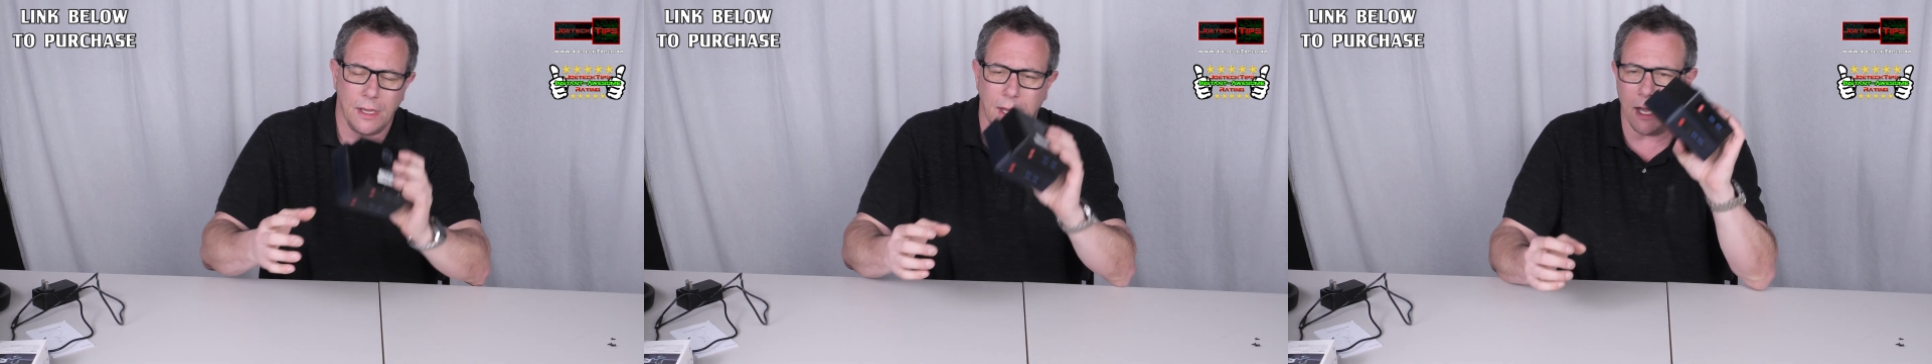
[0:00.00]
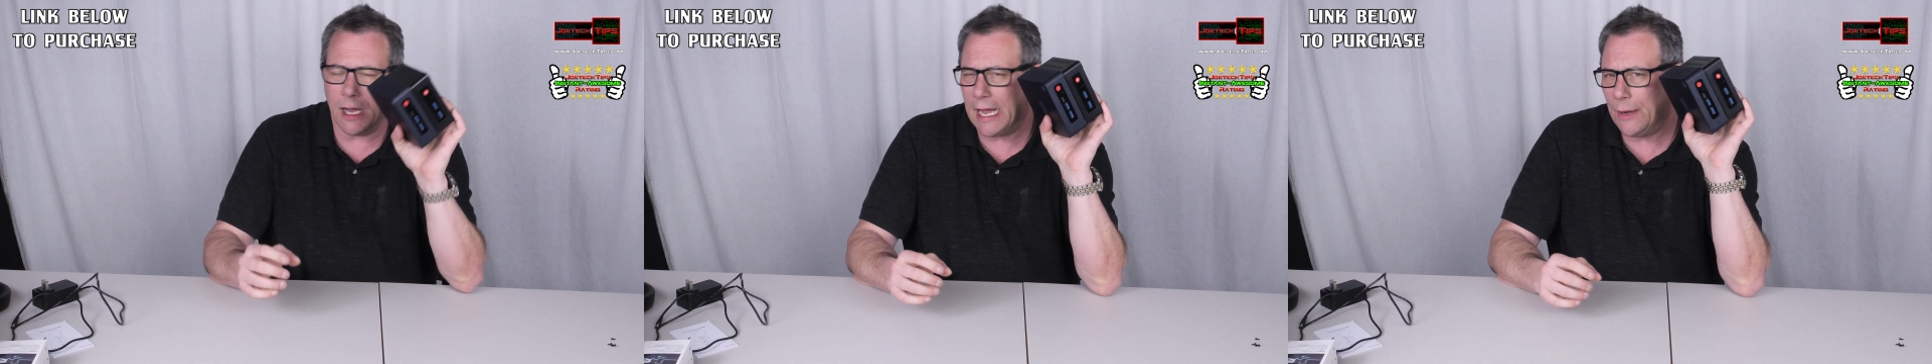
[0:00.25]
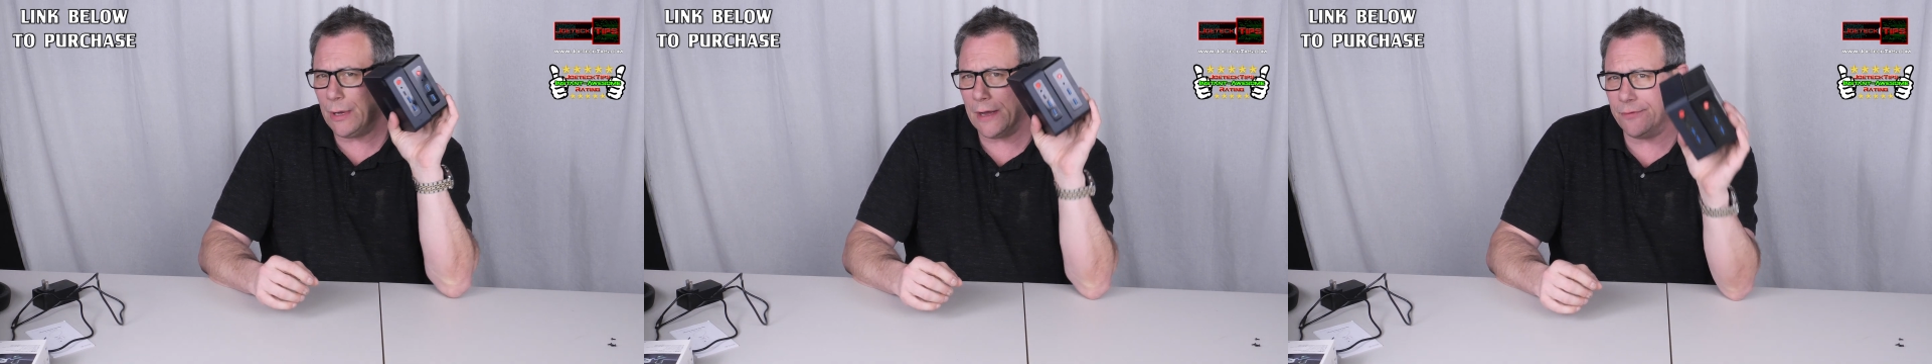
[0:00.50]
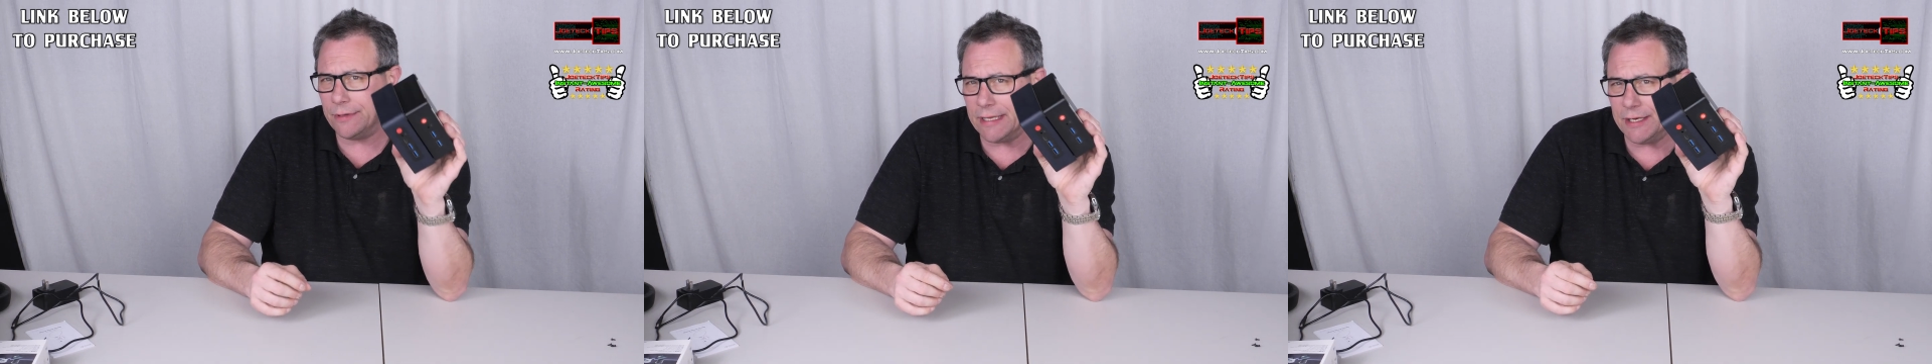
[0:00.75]
Uh, I will
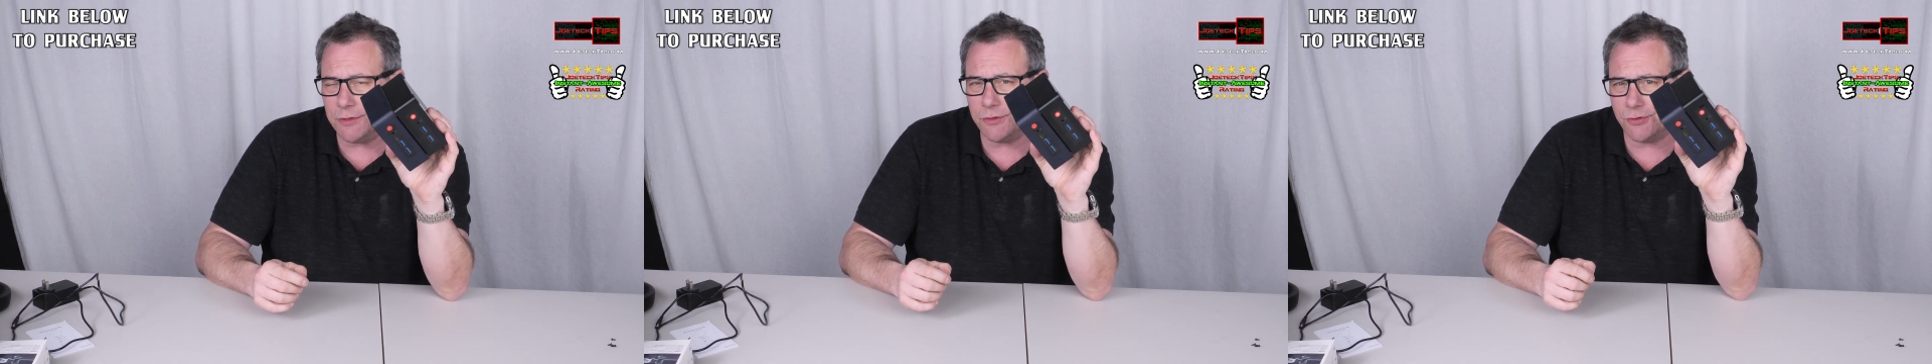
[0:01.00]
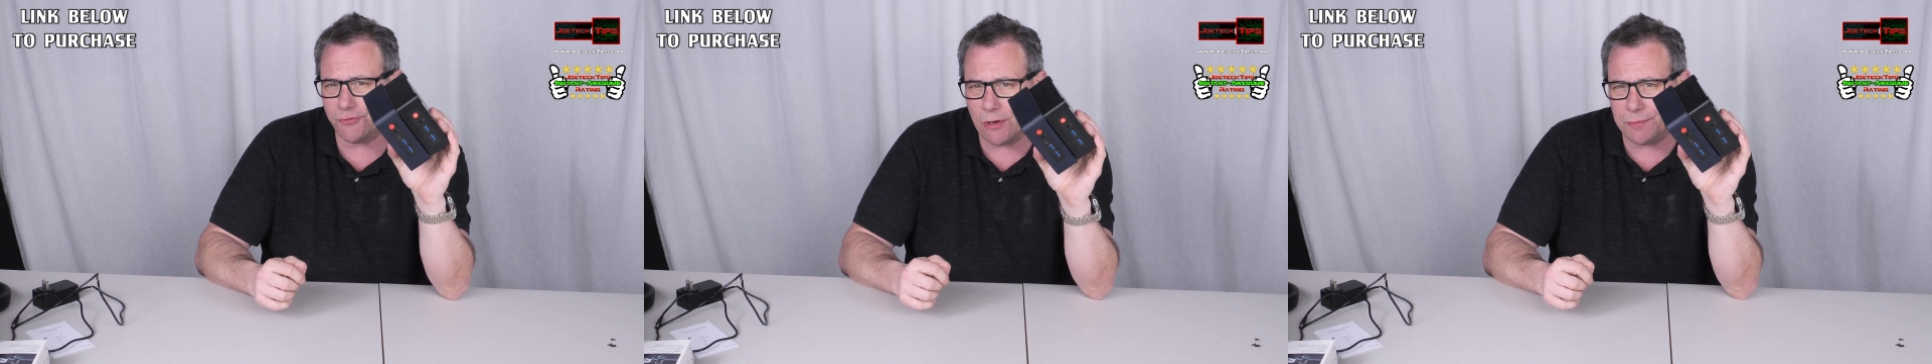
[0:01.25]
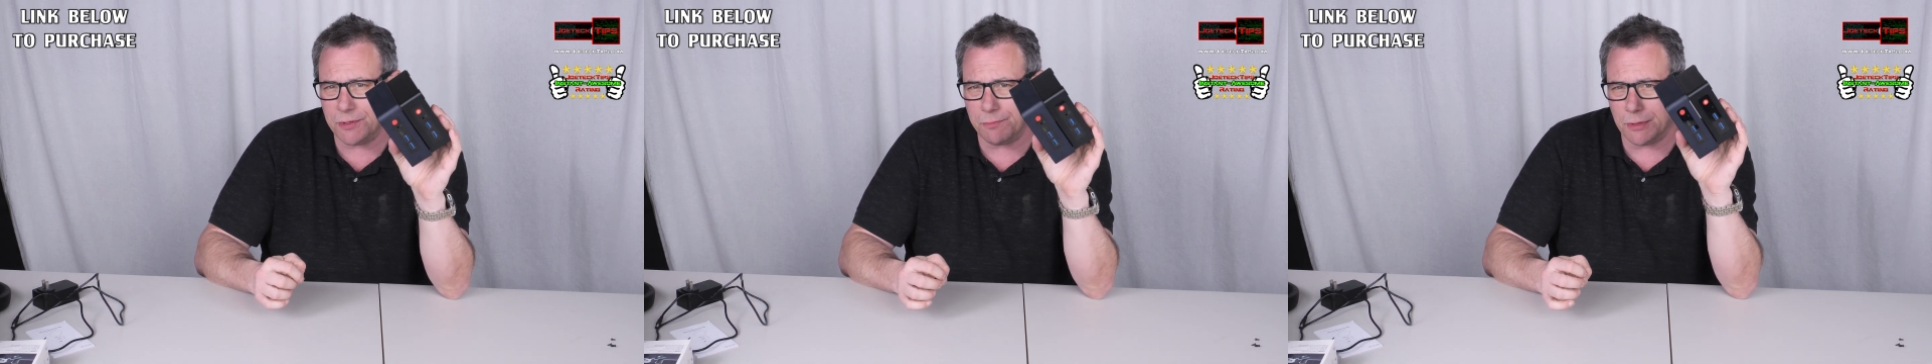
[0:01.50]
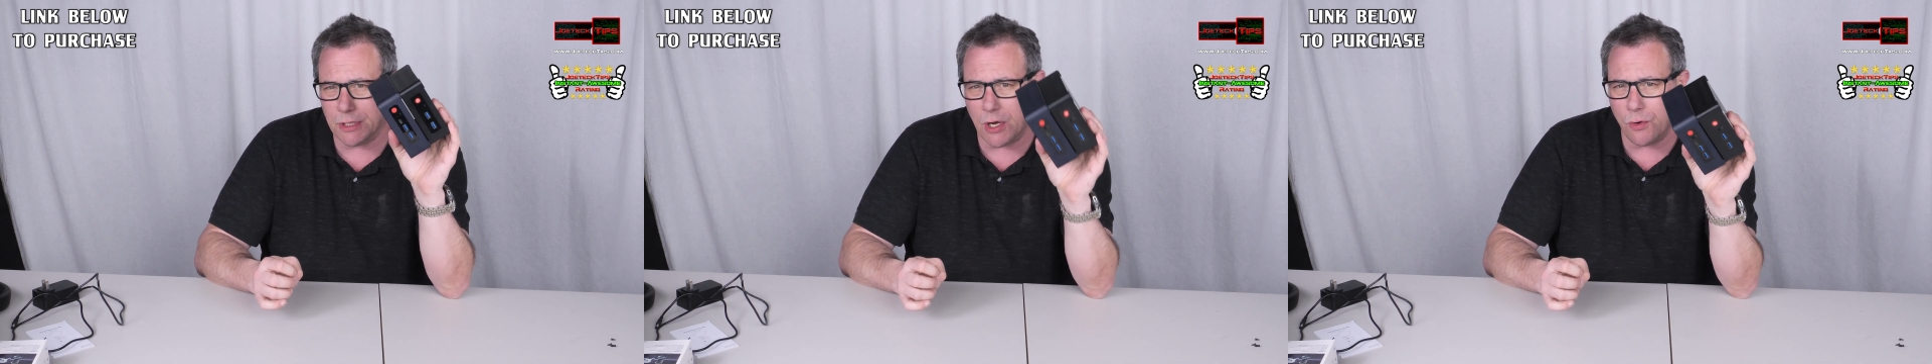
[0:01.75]
have a link in the description
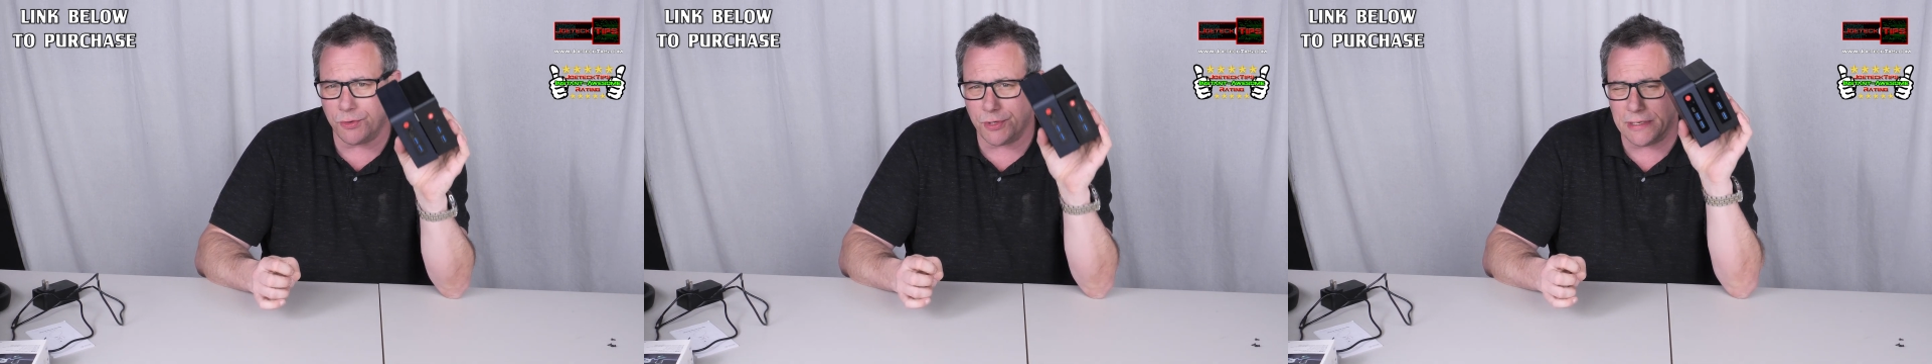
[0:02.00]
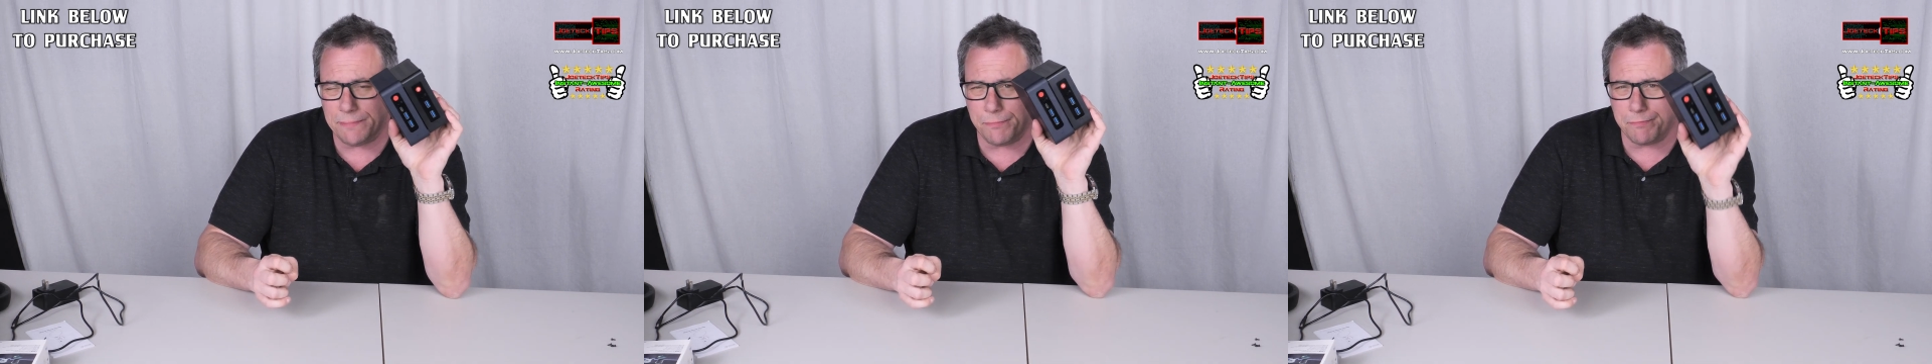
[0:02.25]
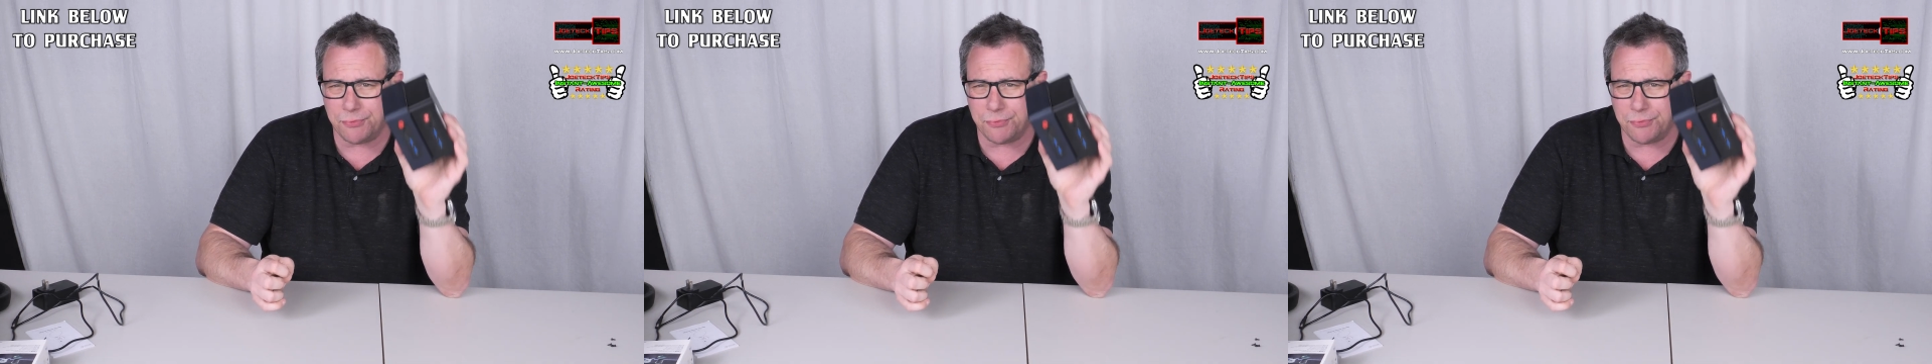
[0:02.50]
below to,